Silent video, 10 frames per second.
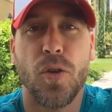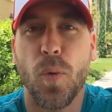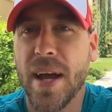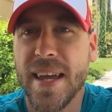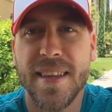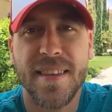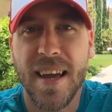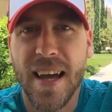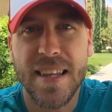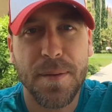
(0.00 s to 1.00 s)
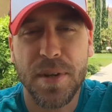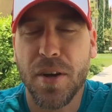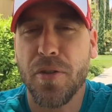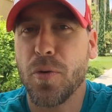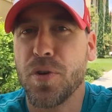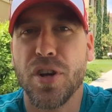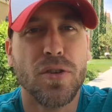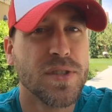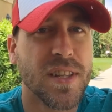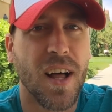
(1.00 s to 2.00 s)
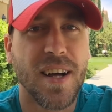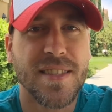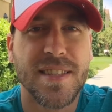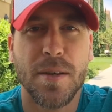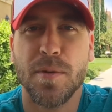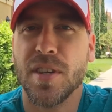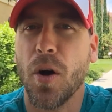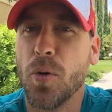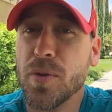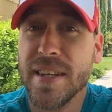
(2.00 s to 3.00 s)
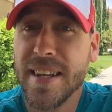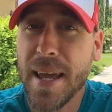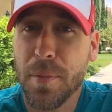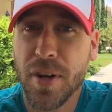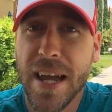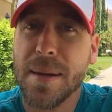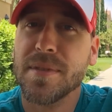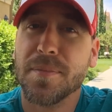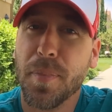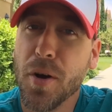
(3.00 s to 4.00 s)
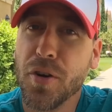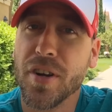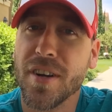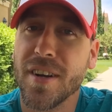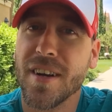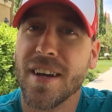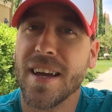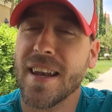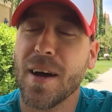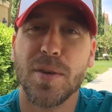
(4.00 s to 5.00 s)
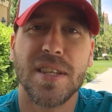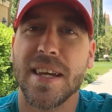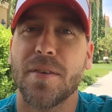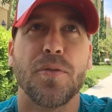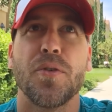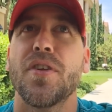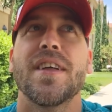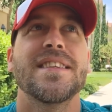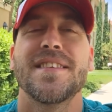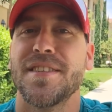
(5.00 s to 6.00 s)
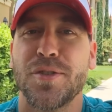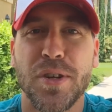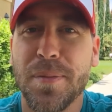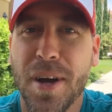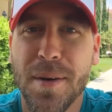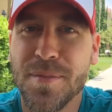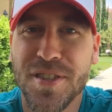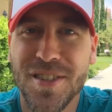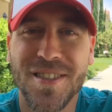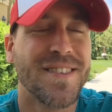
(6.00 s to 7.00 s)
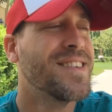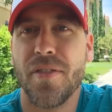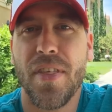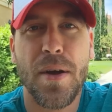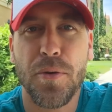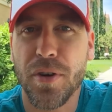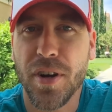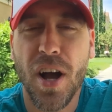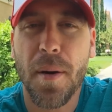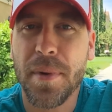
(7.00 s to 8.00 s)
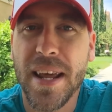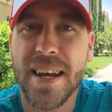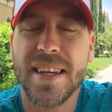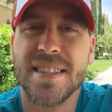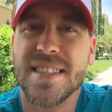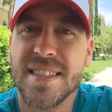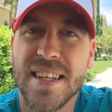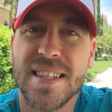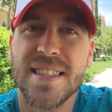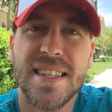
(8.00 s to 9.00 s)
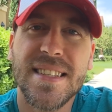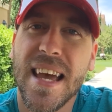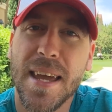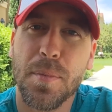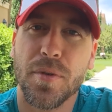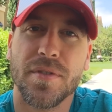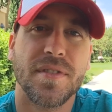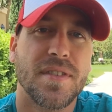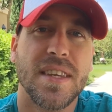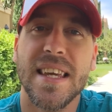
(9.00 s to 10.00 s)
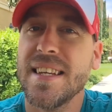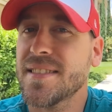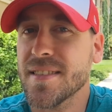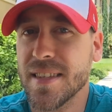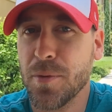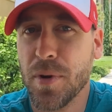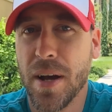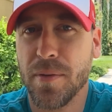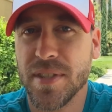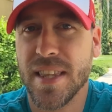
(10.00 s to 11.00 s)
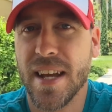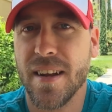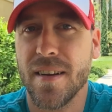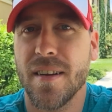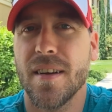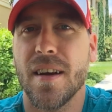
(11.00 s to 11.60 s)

On the way in, the guy let me know there were no slots. It was only table games and poker. And I was like, that's a dream come true. They were accommodating 60 tables easily when I was there.